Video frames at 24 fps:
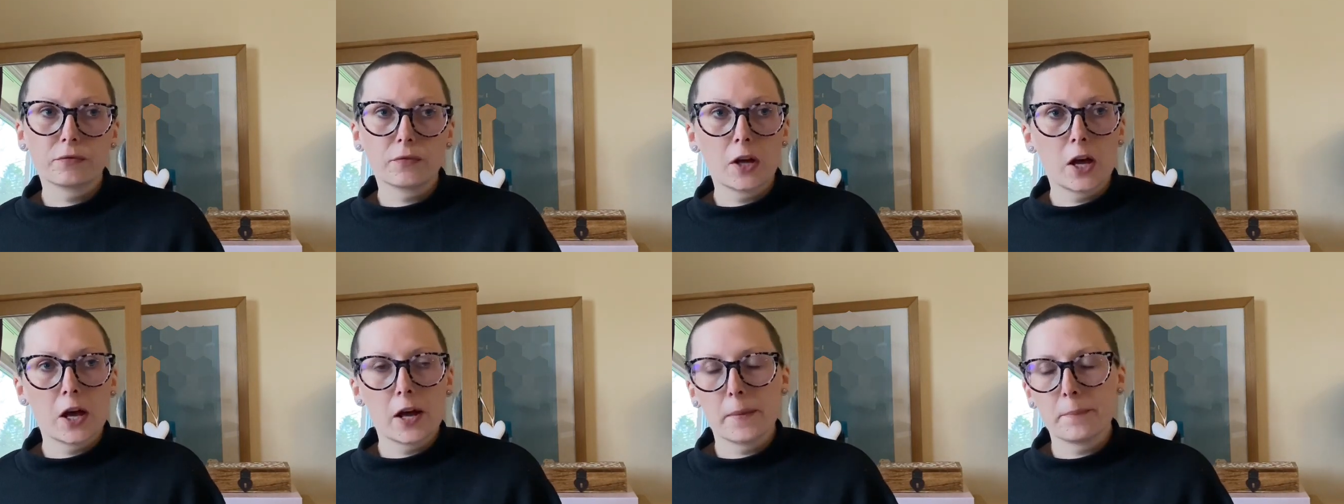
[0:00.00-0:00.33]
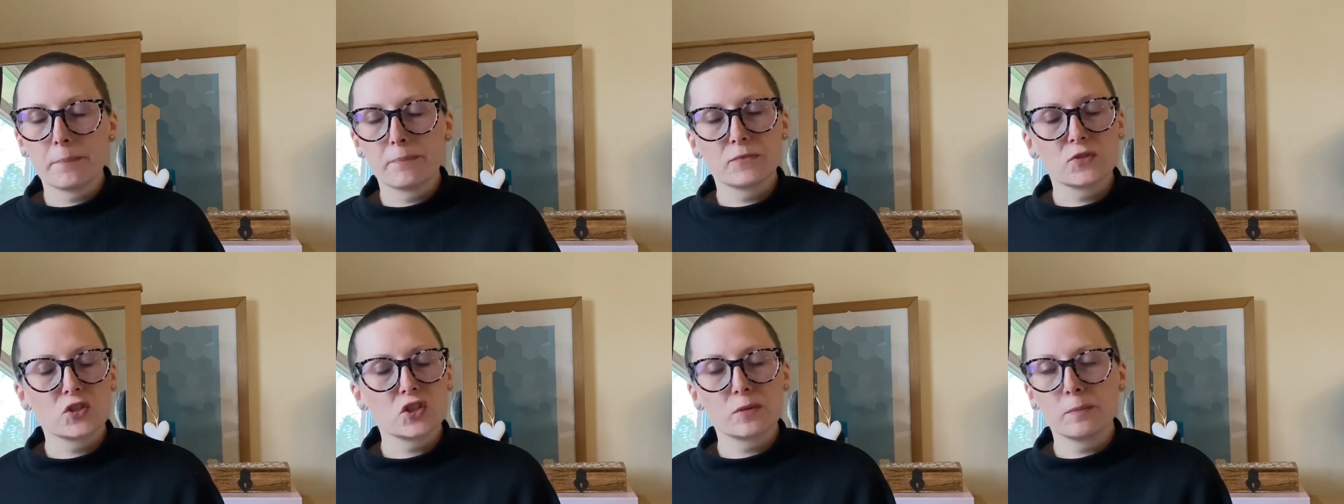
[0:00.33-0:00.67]

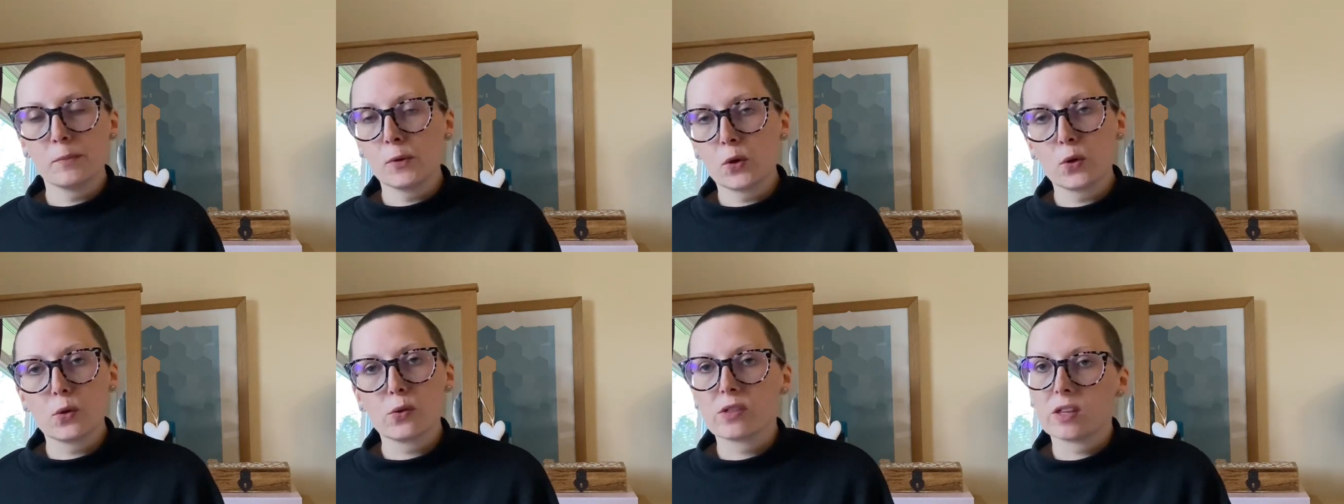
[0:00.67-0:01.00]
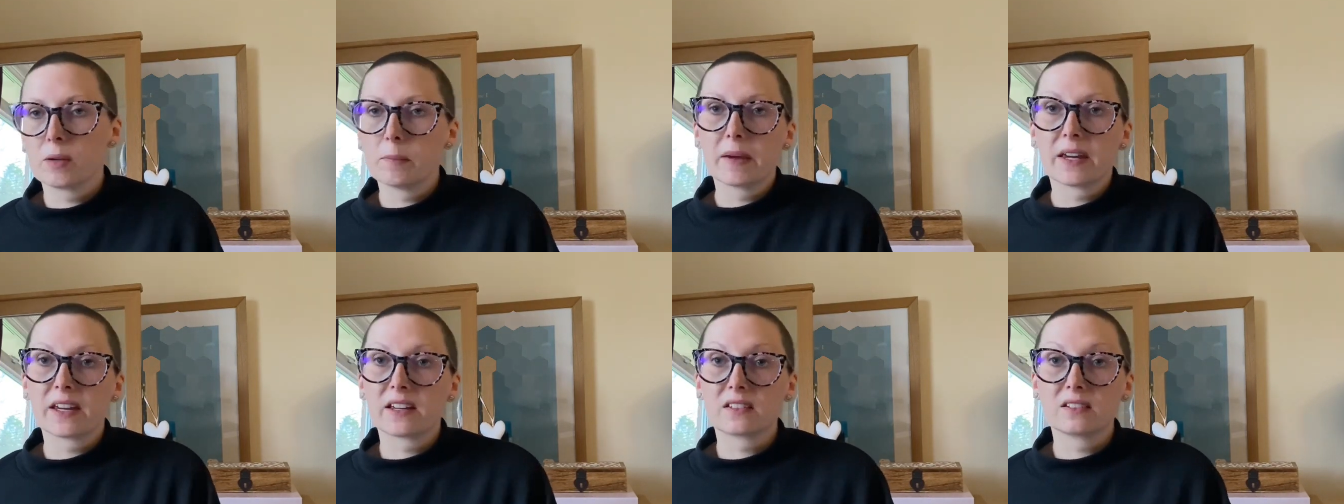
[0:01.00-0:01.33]
smoothie
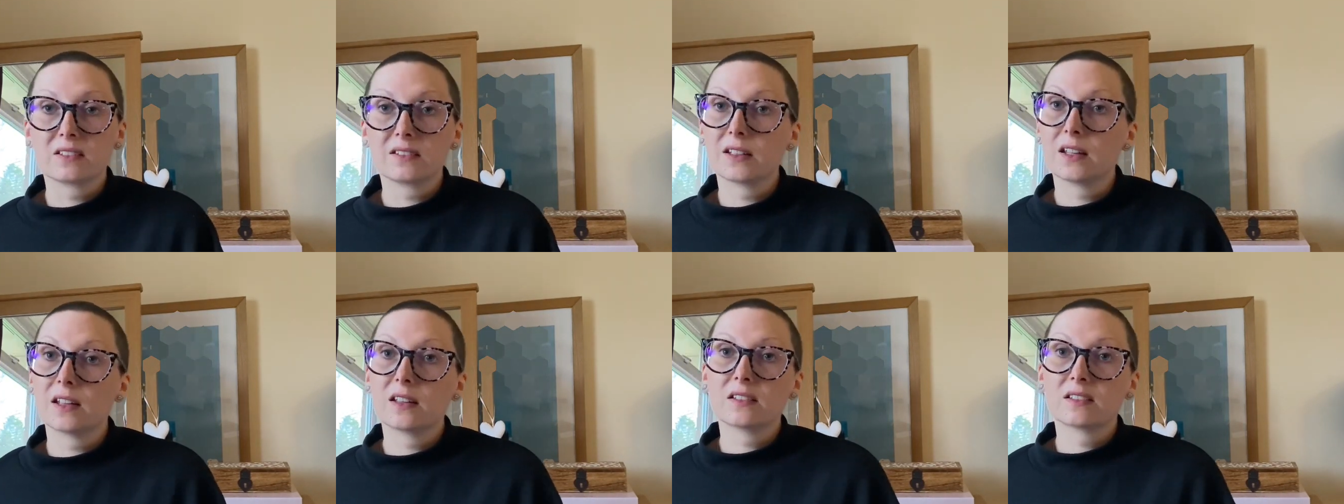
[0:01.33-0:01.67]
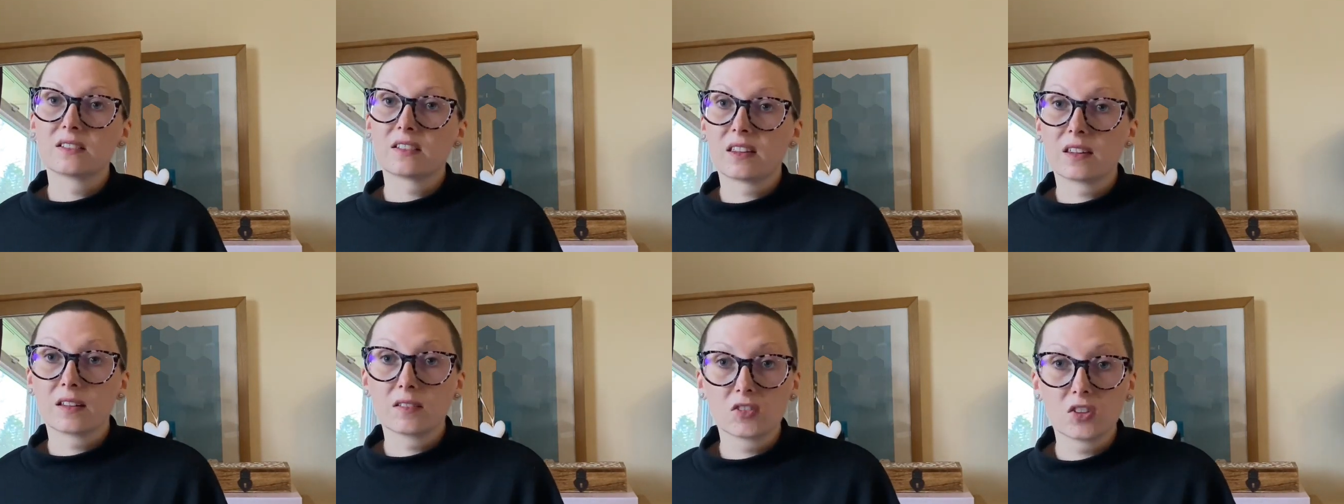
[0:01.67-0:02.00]
mixes,
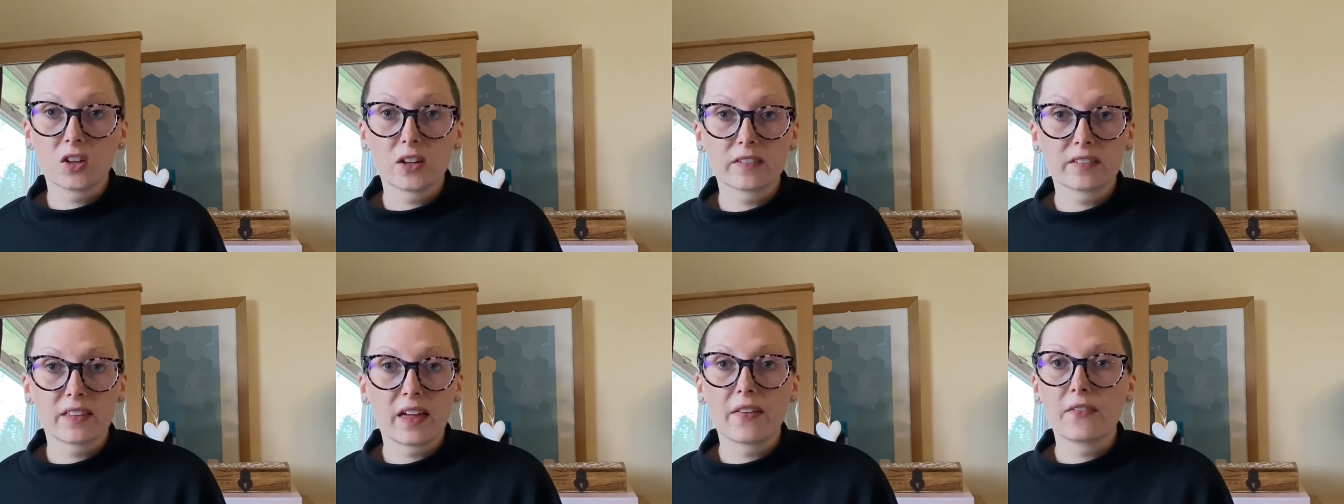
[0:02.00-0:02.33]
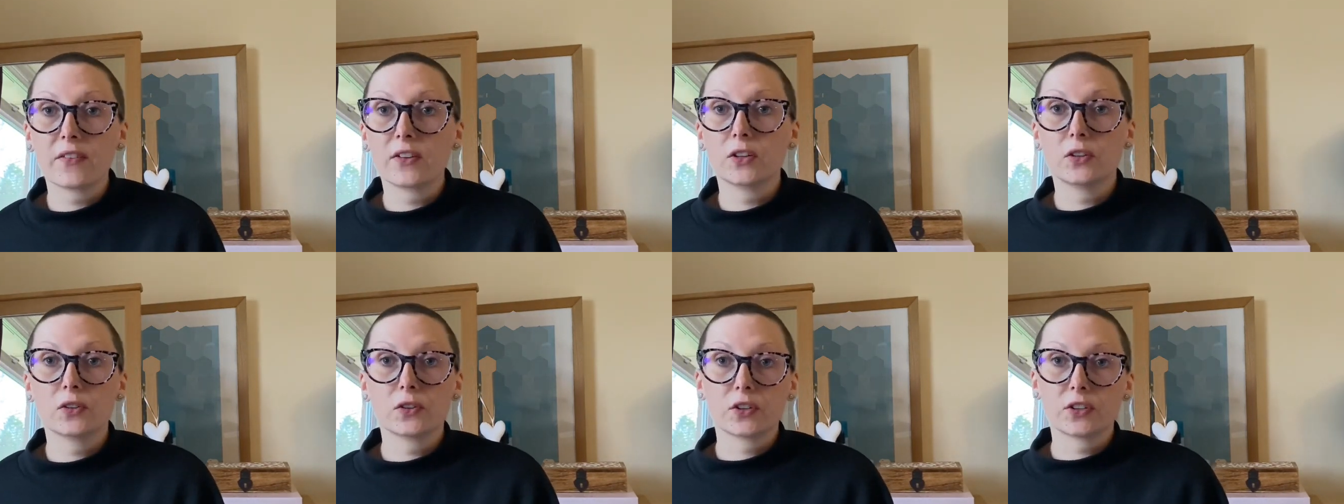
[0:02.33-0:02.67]
things like
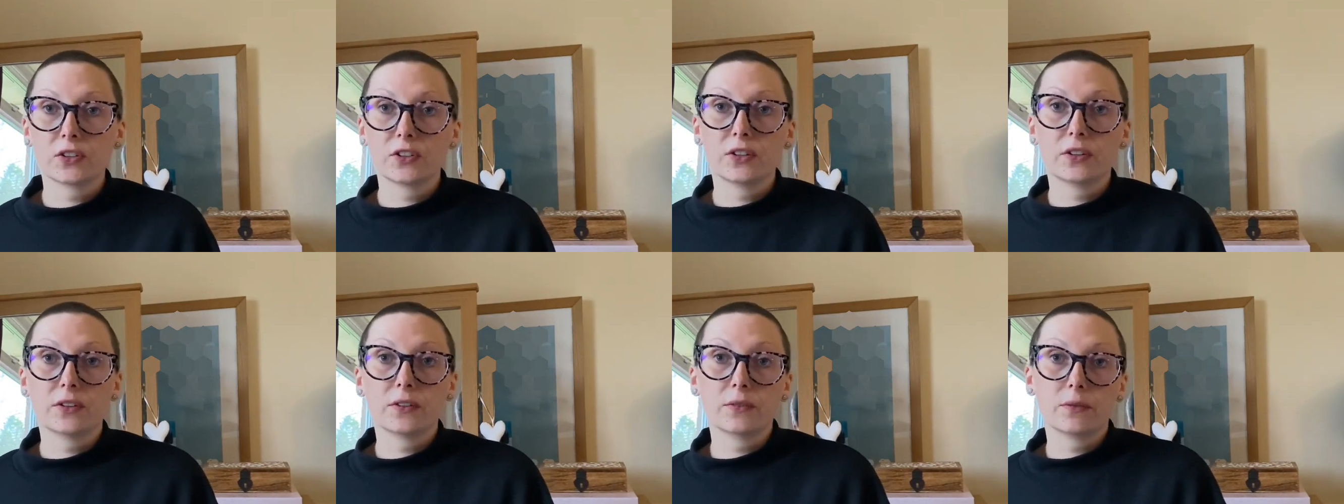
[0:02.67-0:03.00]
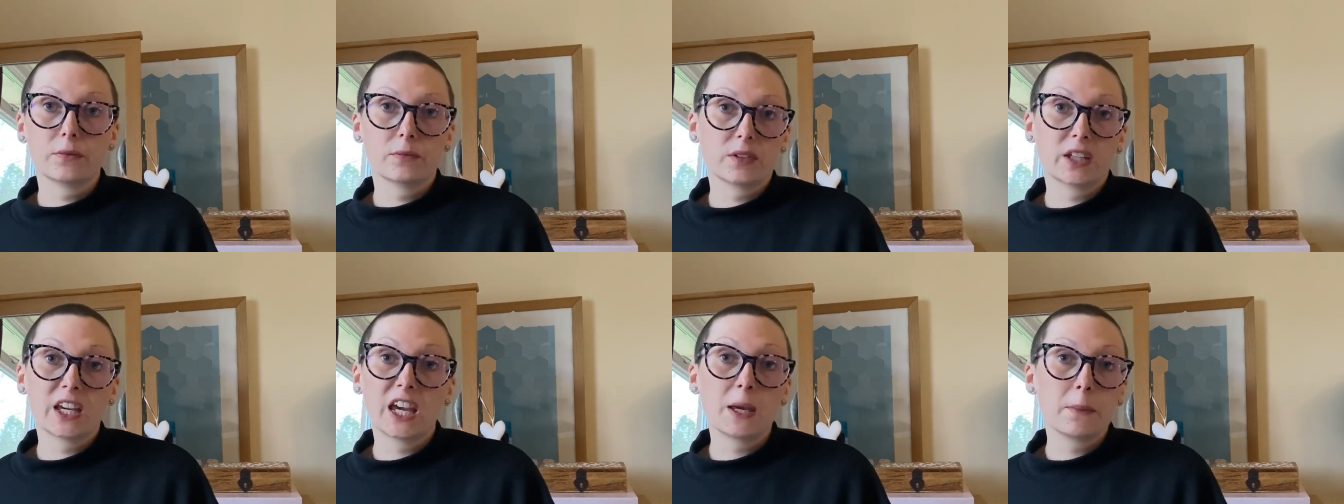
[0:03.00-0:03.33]
that you're going to
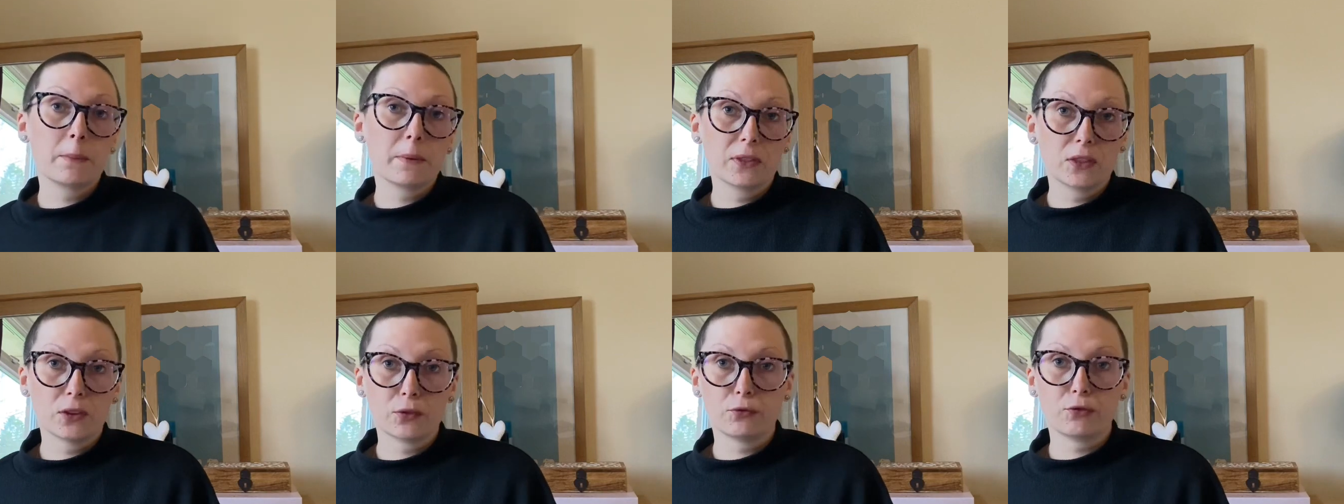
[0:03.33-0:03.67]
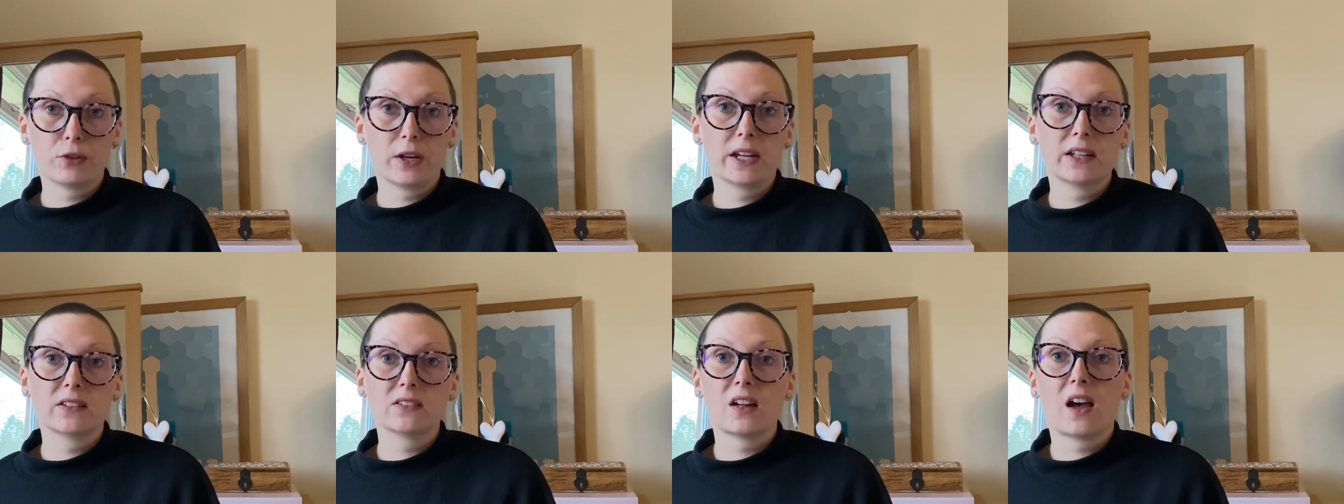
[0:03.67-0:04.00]
keep in the
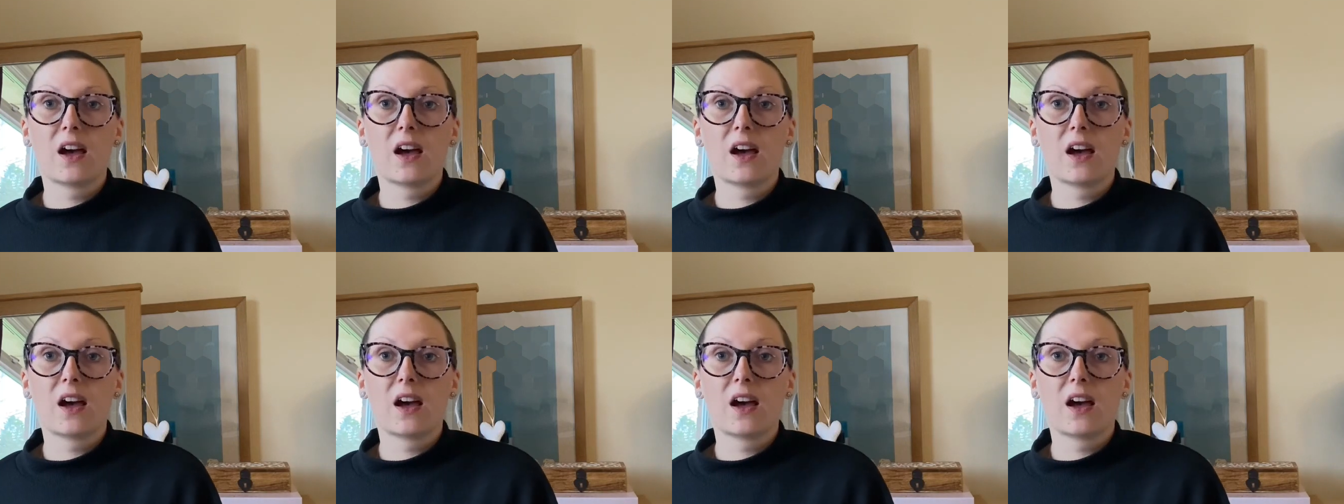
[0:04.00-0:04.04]
freezer,